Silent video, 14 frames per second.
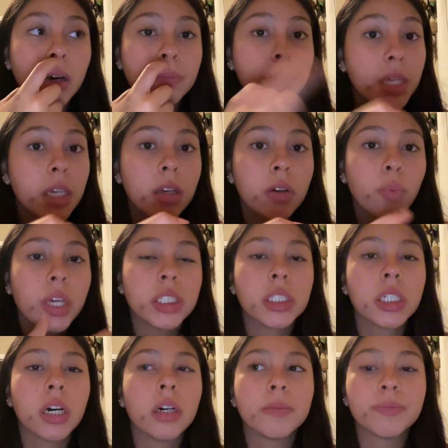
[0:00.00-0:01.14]
B weighs,
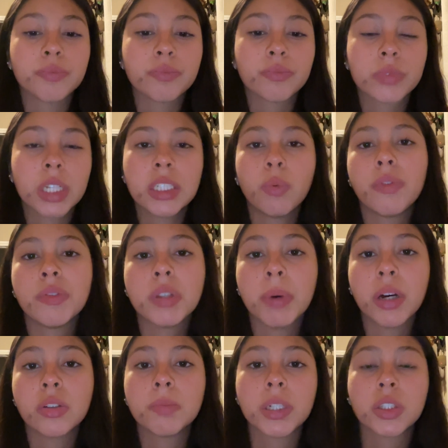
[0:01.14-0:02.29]
let's say 150
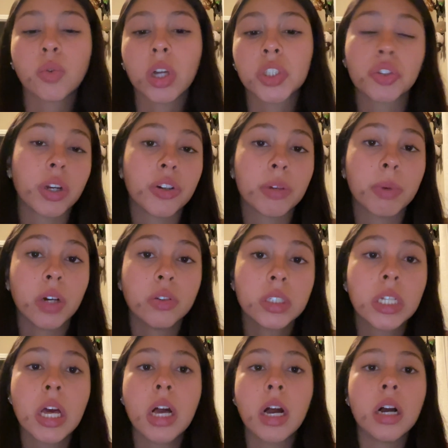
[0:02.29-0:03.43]
pounds but squats 300
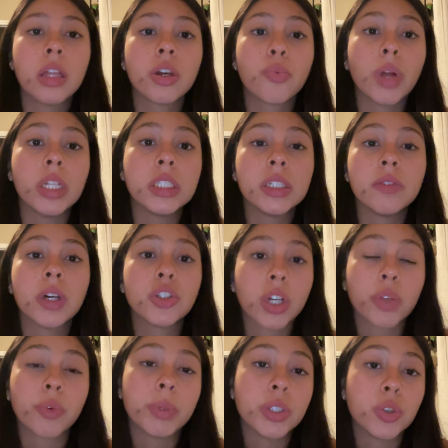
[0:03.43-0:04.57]
pounds. Their relative
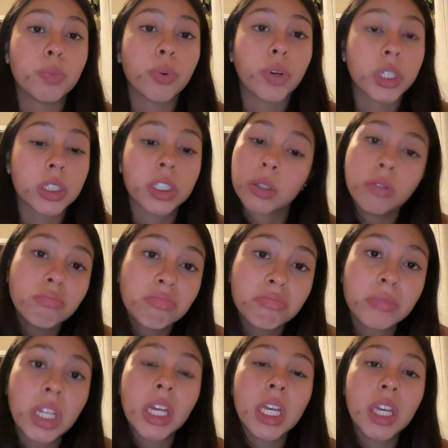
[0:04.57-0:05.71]
strength would be 2.0.
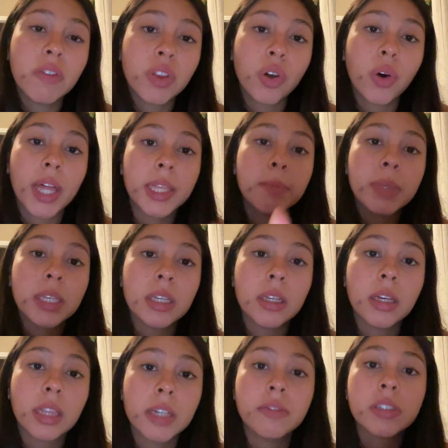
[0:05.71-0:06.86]
Even though athlete B
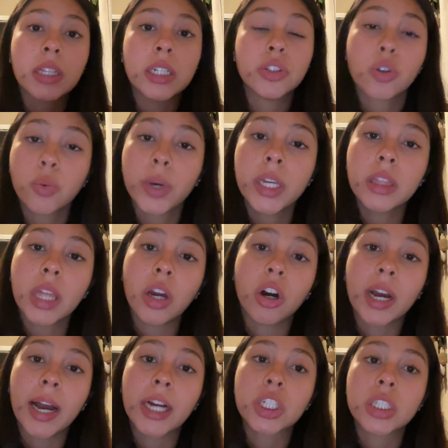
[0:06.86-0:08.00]
lifts less total weight, they
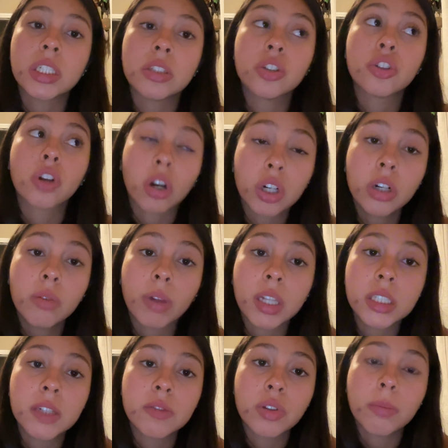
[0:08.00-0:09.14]
are actually stronger
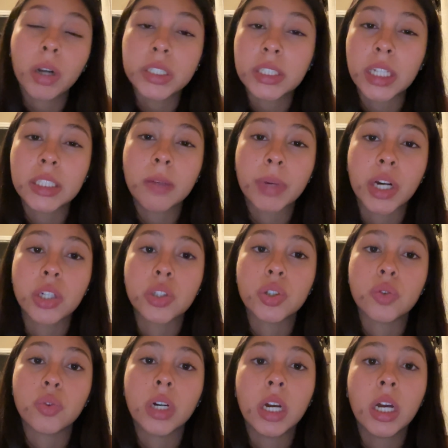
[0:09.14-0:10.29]
relative to their body size compared
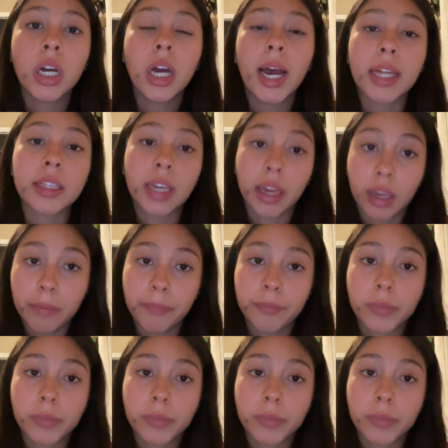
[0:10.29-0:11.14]
to athlete A.